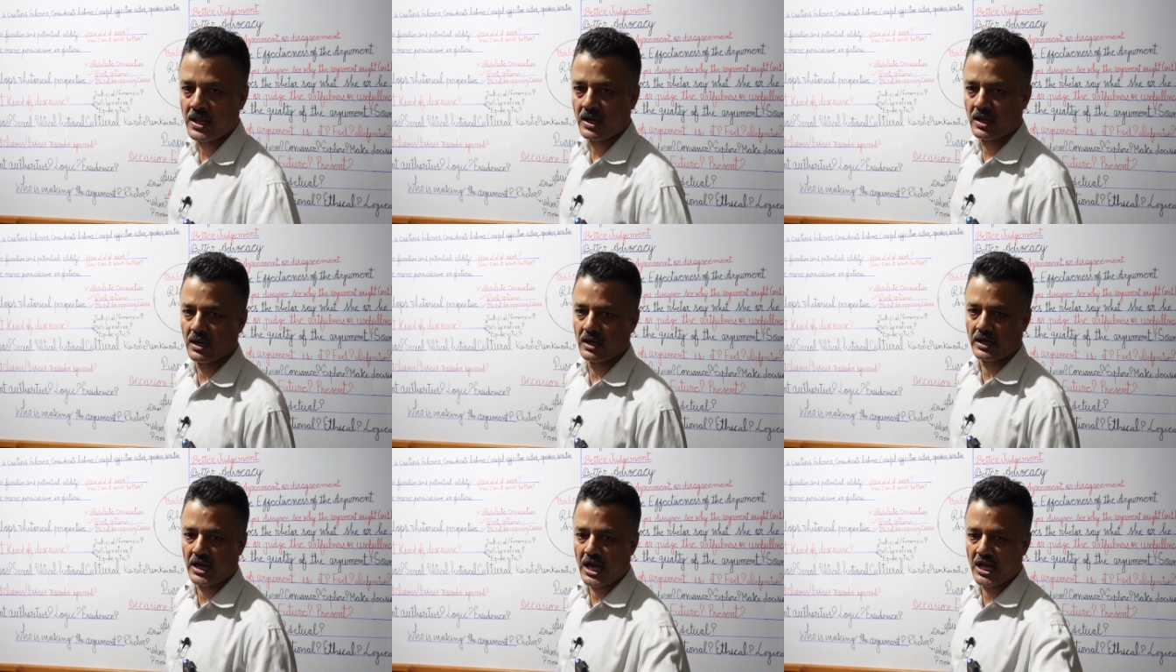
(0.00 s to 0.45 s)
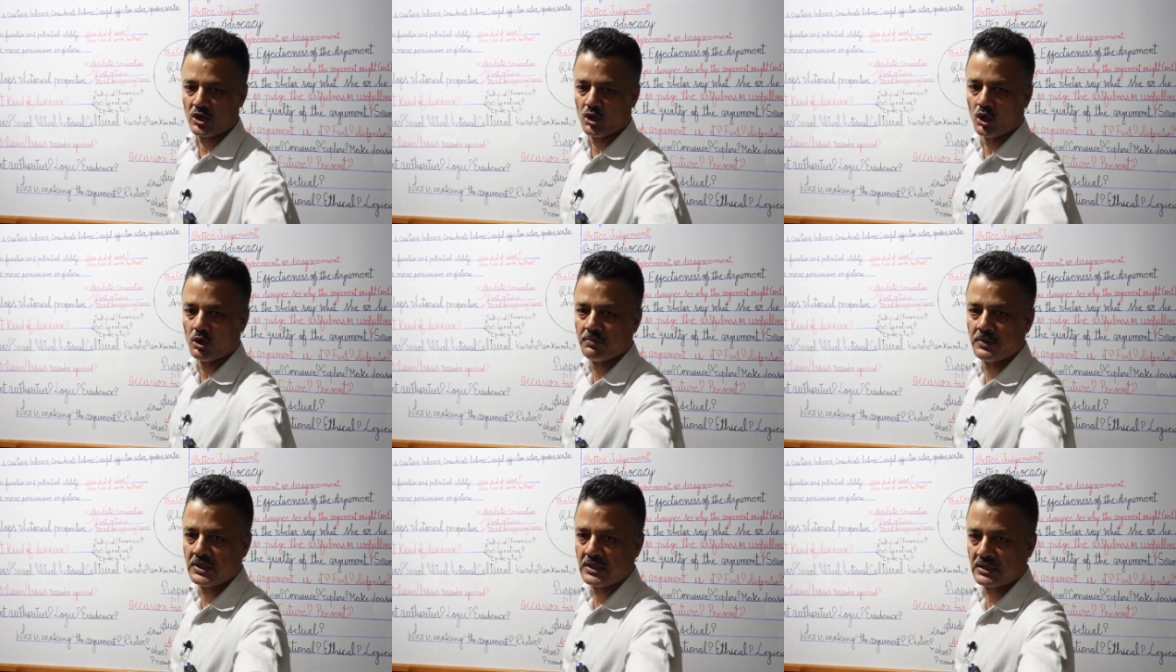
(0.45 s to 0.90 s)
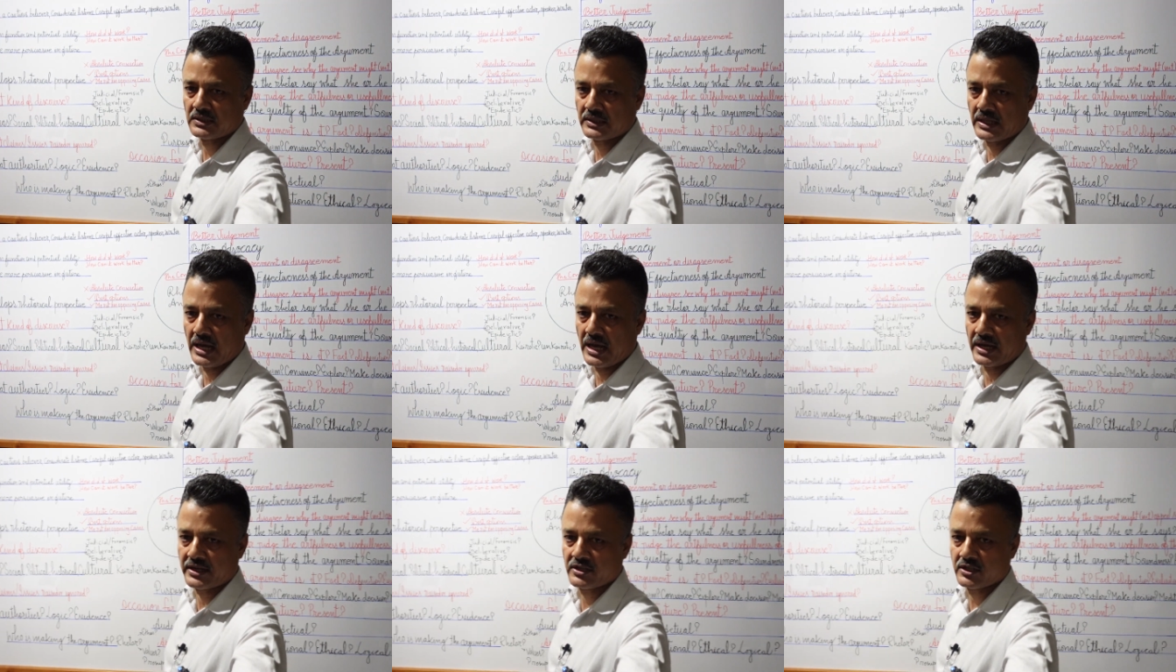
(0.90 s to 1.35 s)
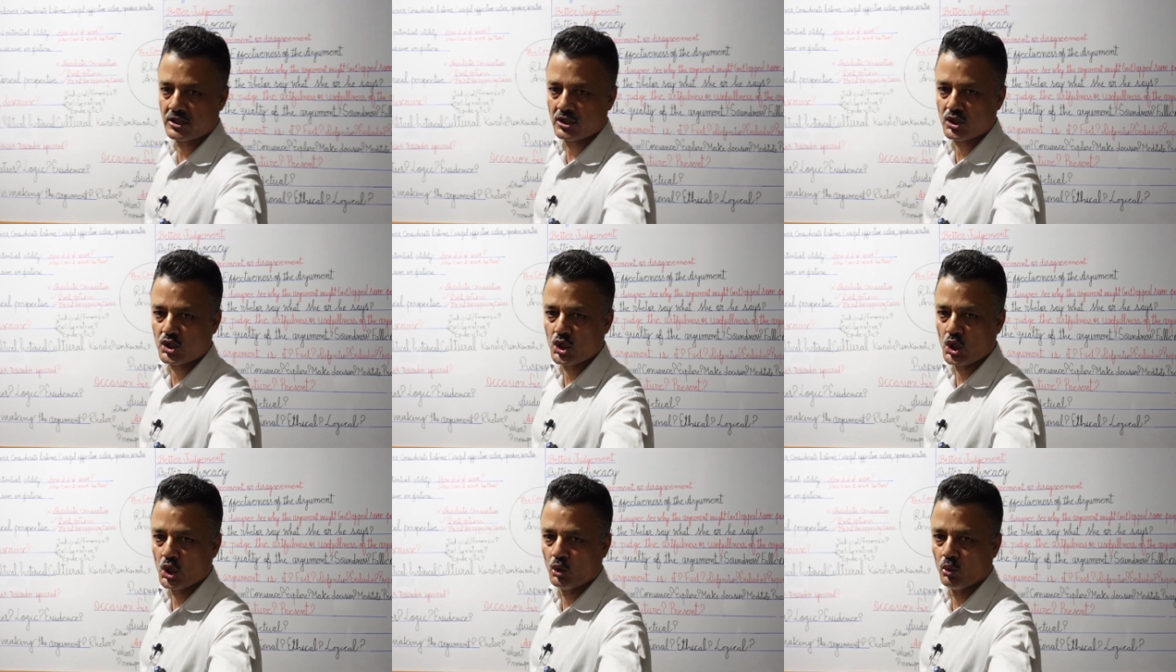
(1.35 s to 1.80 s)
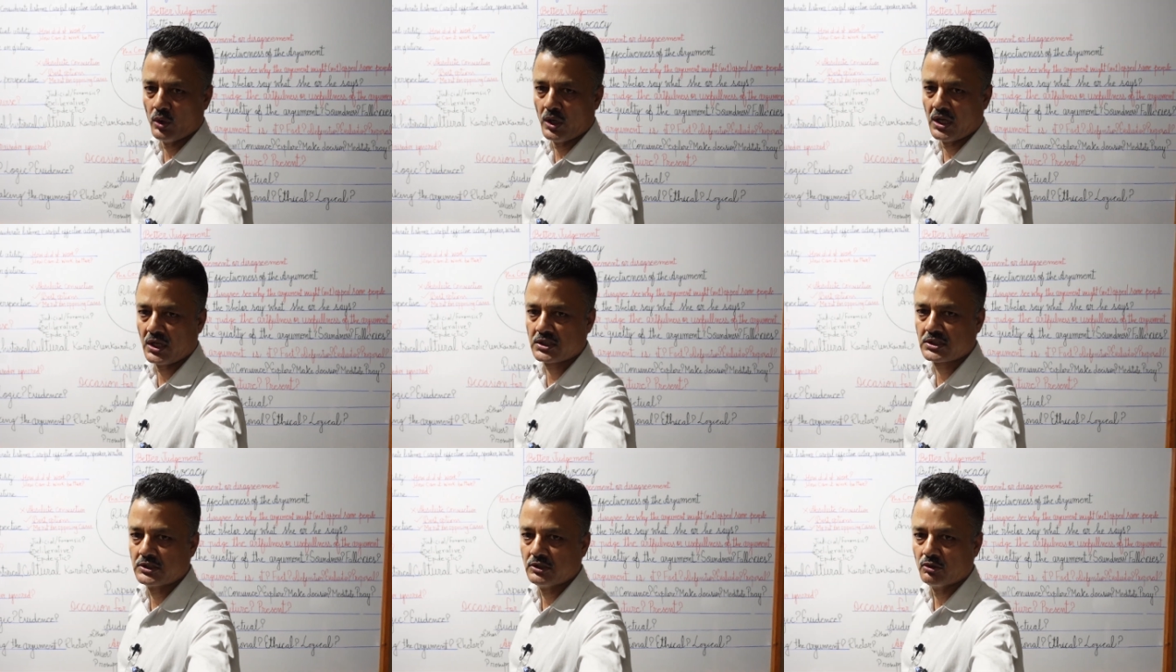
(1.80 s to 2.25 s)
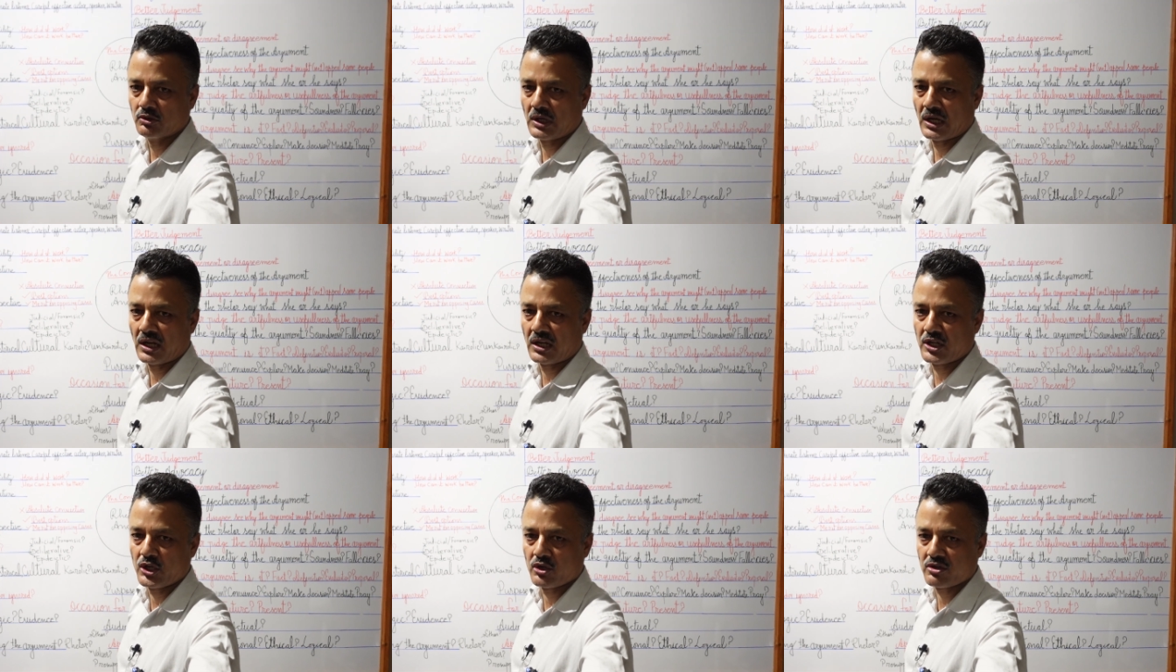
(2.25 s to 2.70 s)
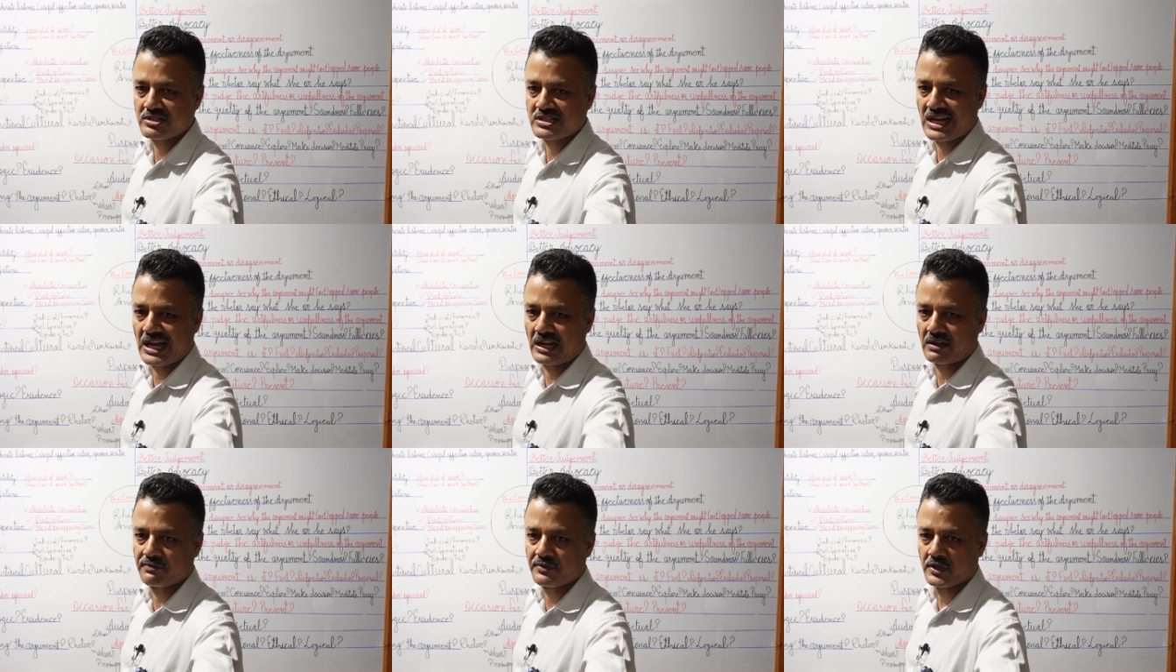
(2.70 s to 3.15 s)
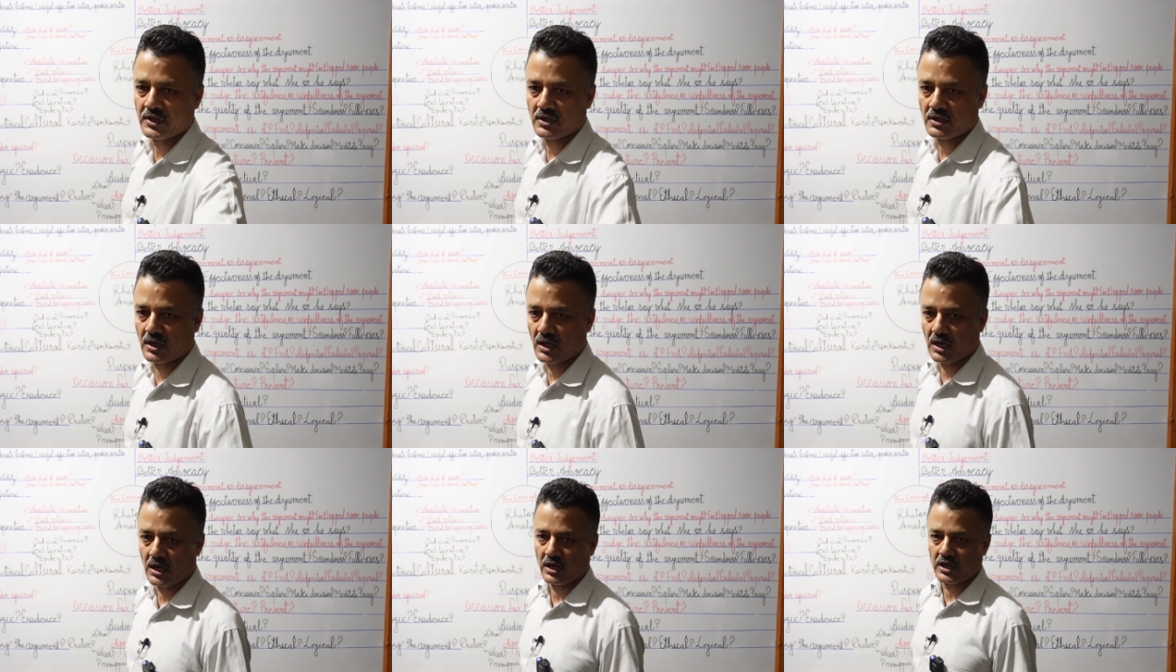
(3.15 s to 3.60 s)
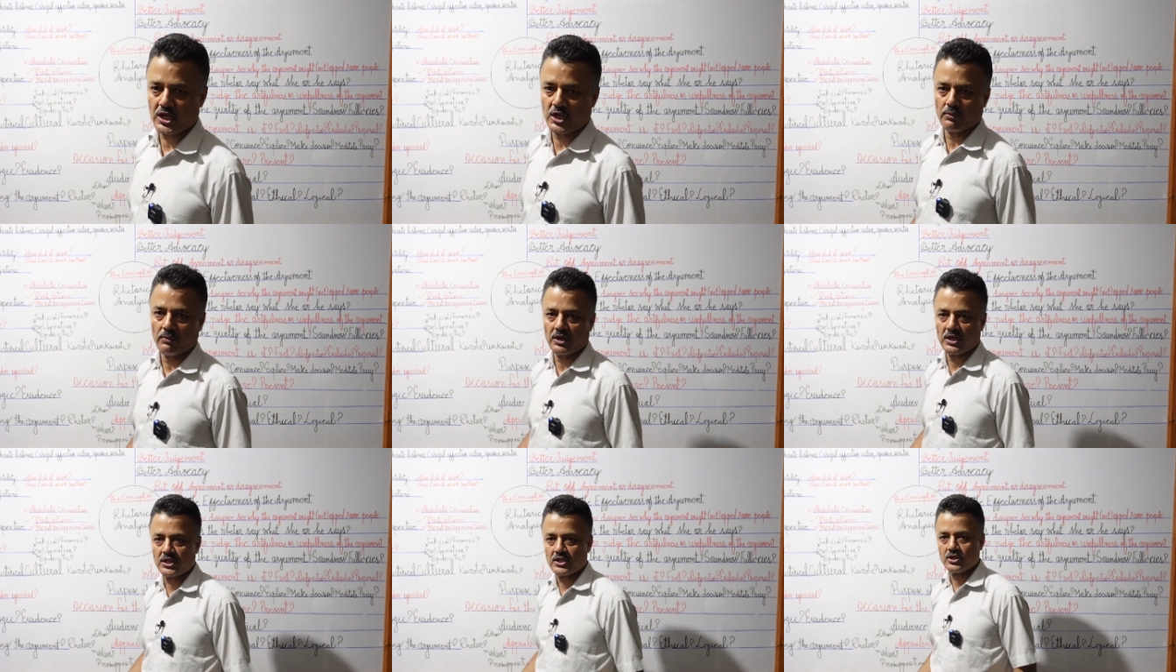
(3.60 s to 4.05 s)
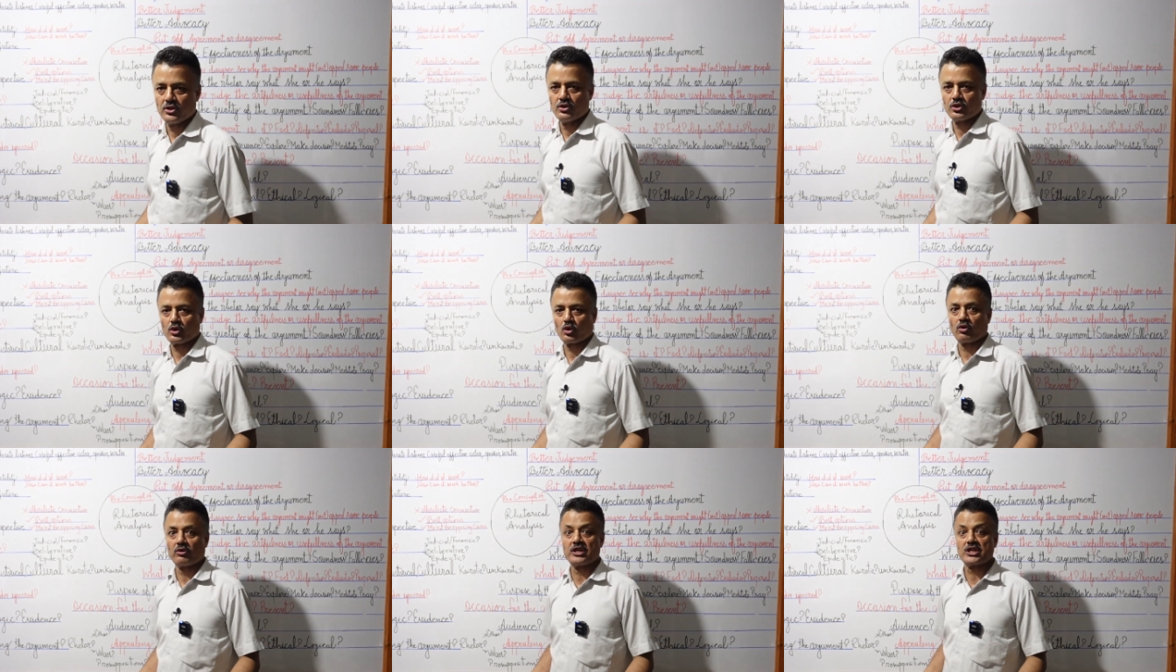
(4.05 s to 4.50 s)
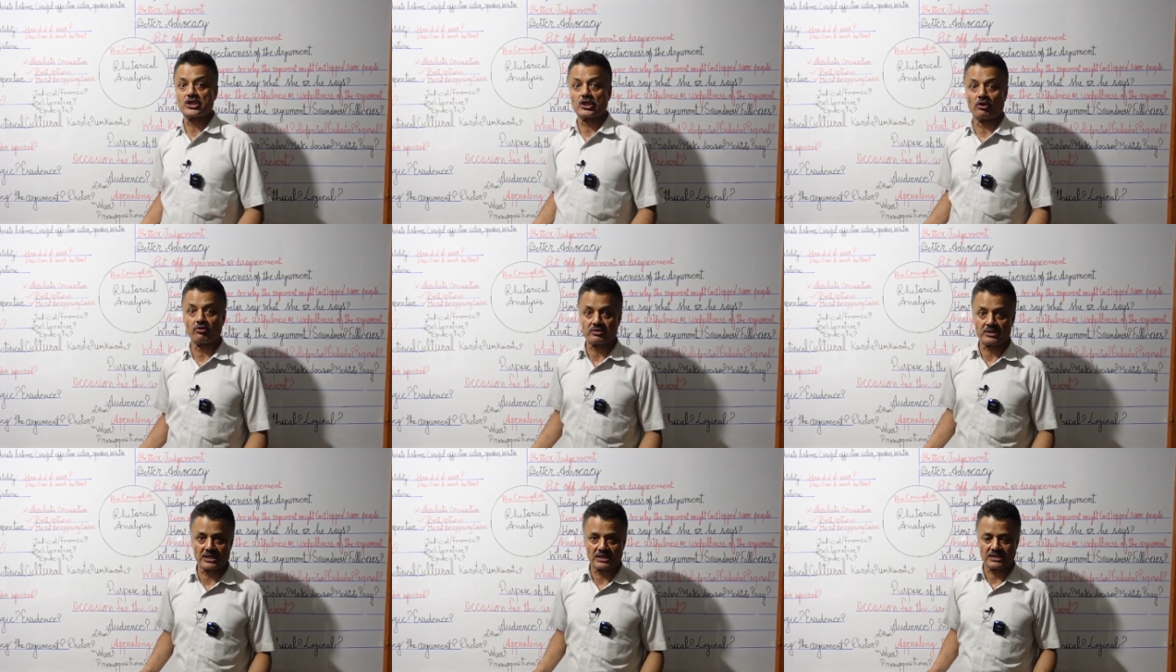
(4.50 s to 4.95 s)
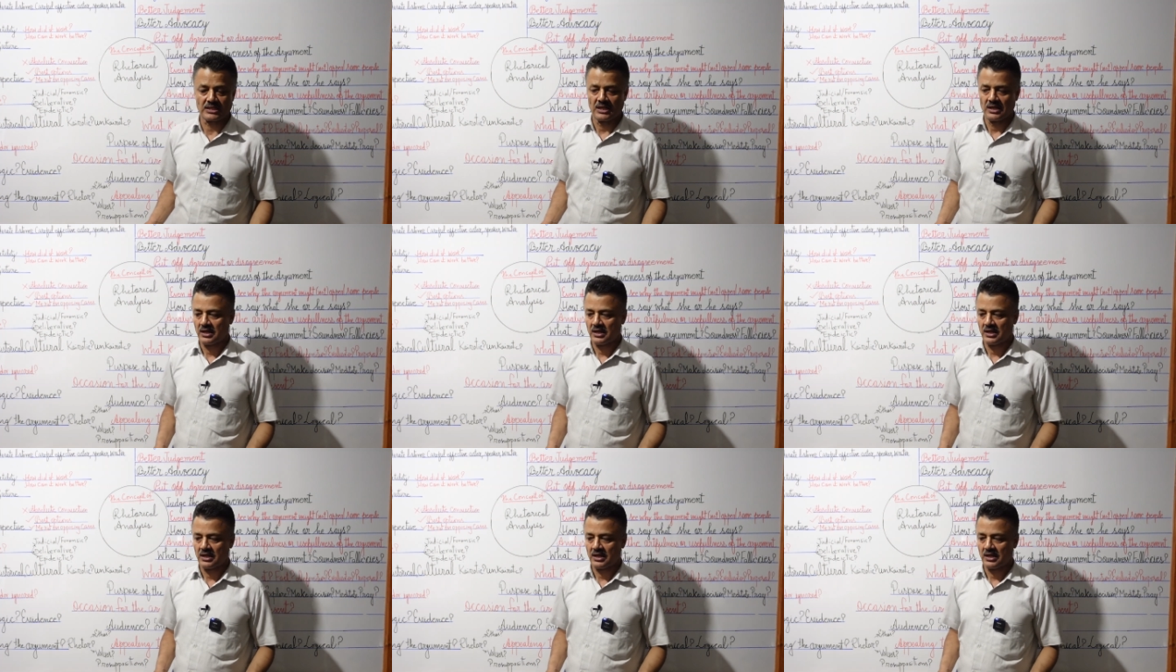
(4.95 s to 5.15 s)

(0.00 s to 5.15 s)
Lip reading: and I hope that you will Google yourself, you will use your own resources,